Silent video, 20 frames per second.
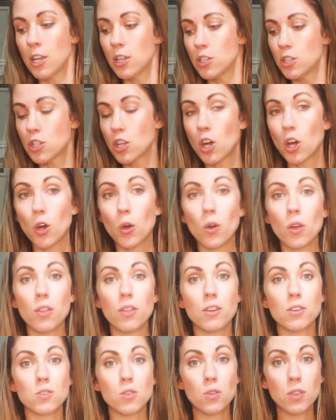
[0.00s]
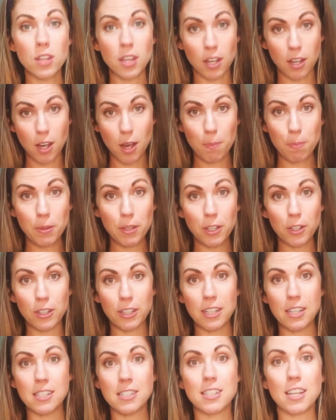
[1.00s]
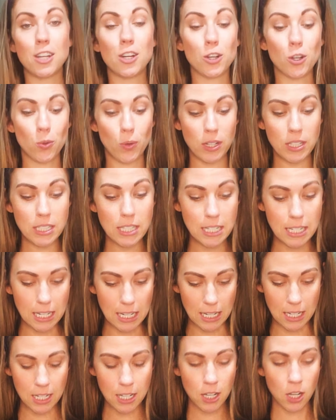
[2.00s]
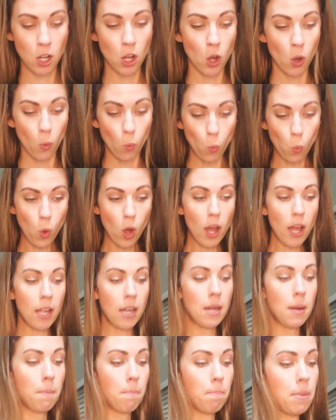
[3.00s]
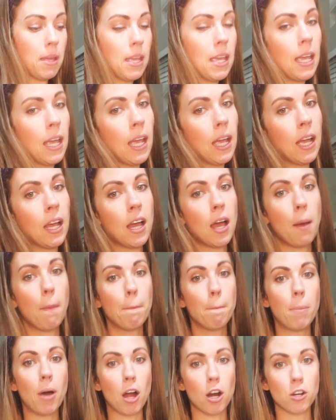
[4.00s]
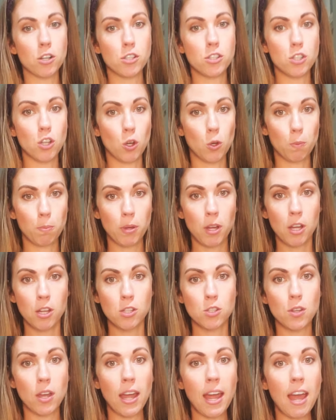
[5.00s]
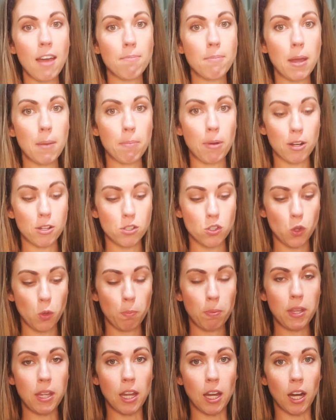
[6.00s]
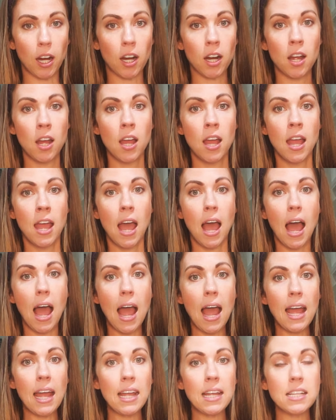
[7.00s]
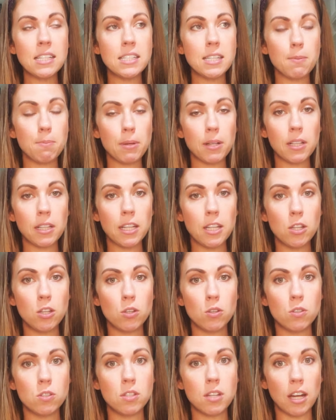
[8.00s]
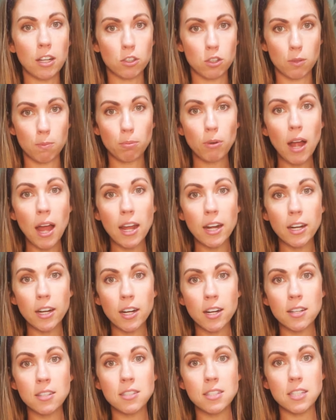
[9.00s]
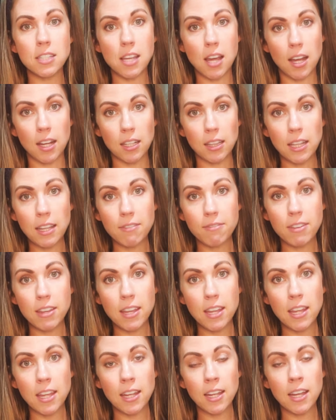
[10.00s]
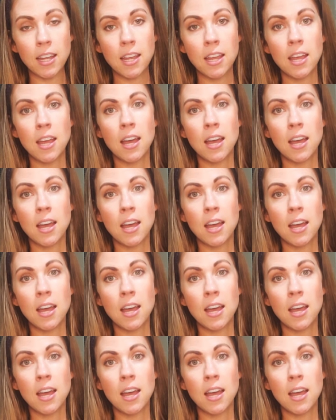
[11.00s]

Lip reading: So there's only a couple ingredients that you're going to need. One being bar soap. So I have my bar soap here. I typically use Dr. Bronner's, Young Living.